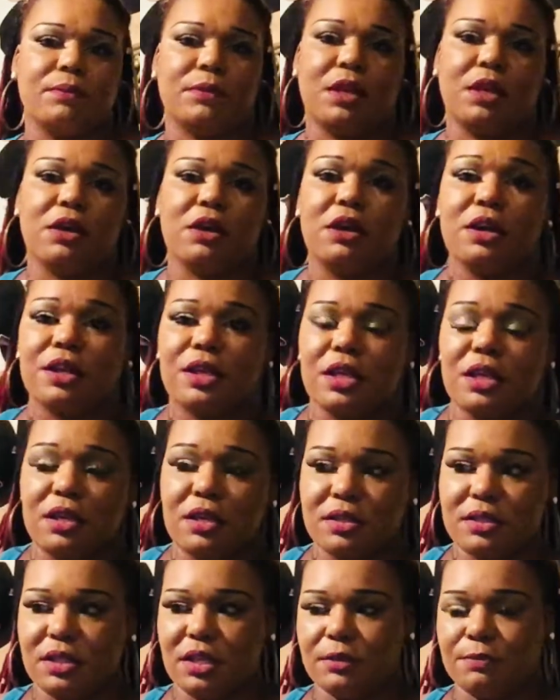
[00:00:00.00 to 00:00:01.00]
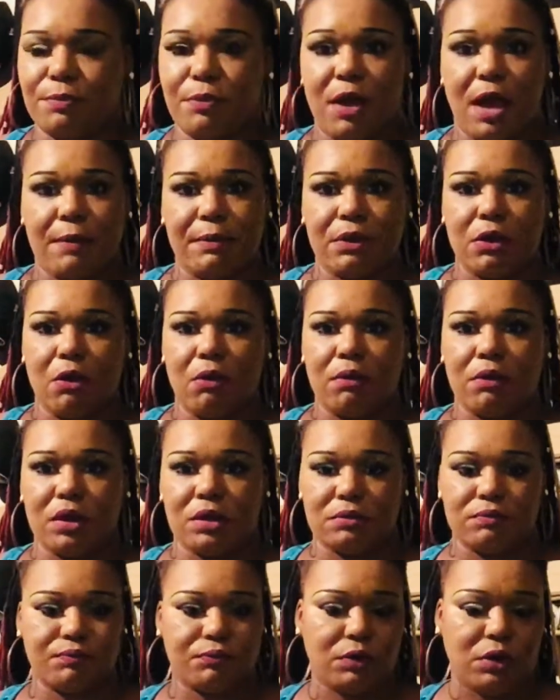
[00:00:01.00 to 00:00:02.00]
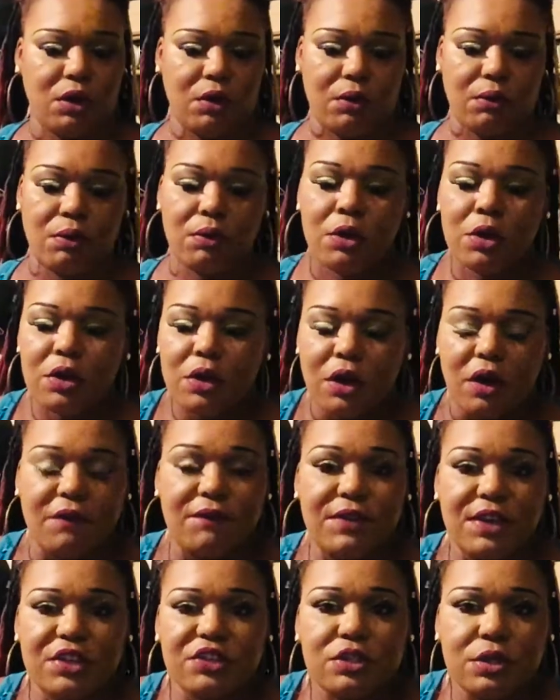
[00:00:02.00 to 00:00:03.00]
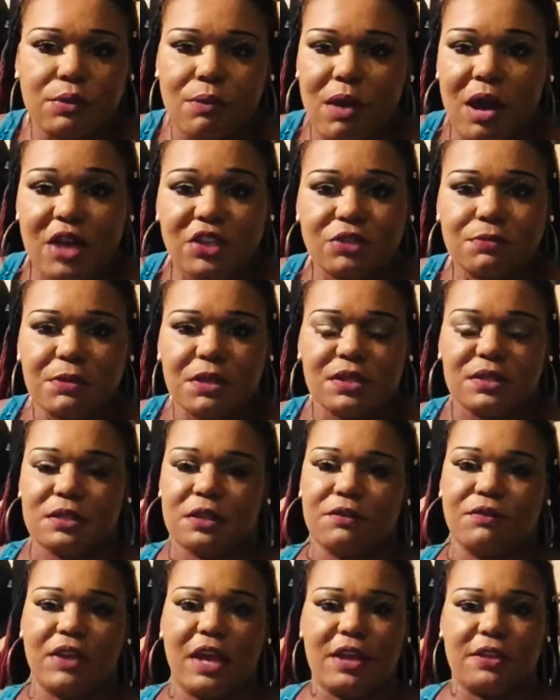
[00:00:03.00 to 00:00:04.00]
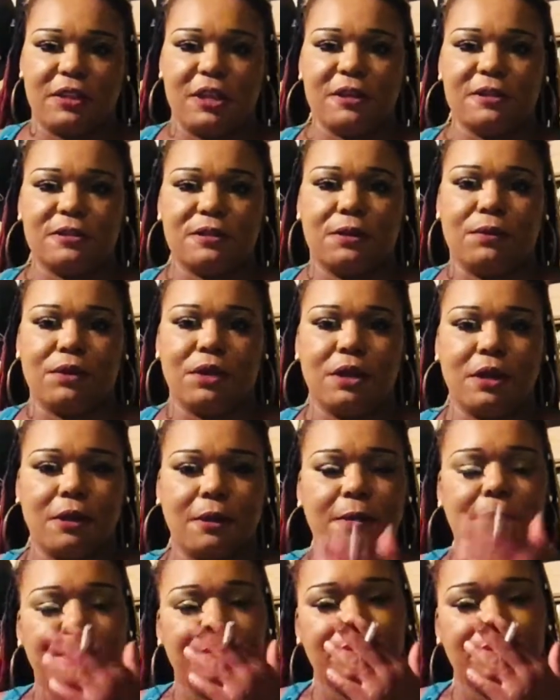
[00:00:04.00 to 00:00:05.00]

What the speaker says: And other kids that probably gonna, you know, eventually watch me and stuff like that. So yeah,